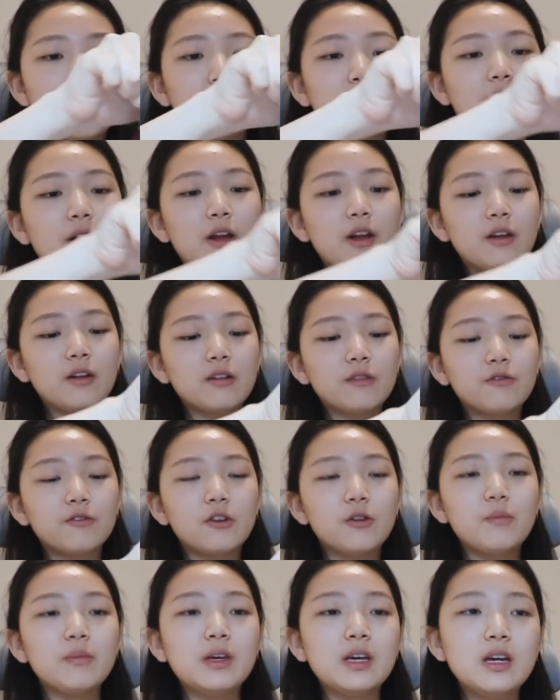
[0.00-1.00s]
But
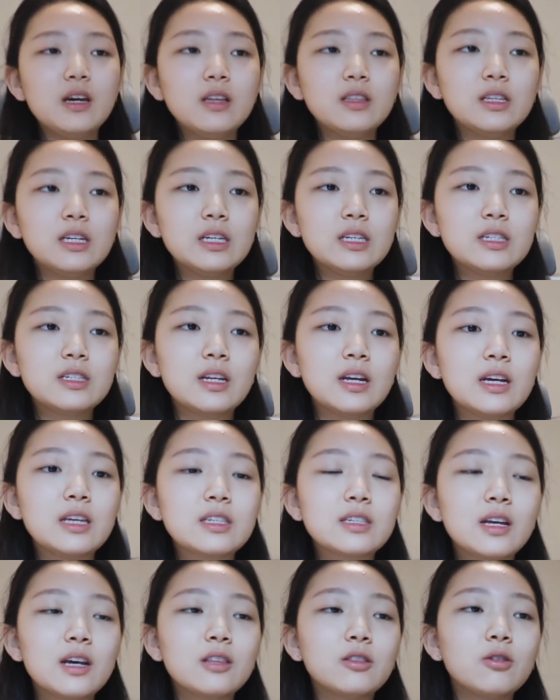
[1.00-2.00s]
for me, these
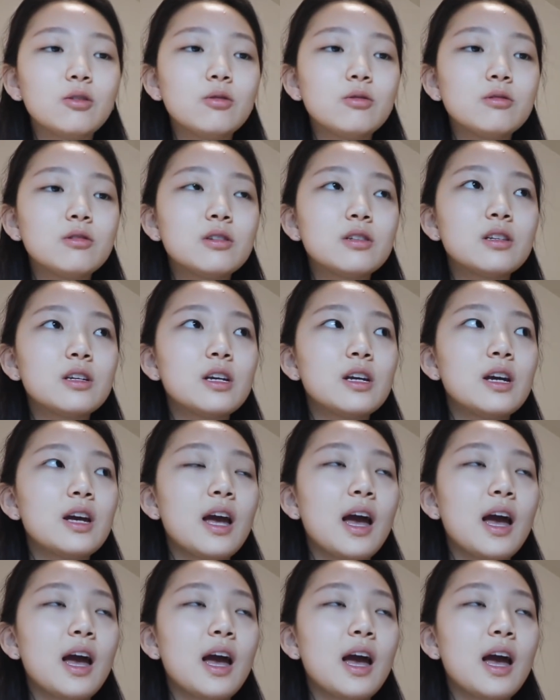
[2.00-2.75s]
taste like those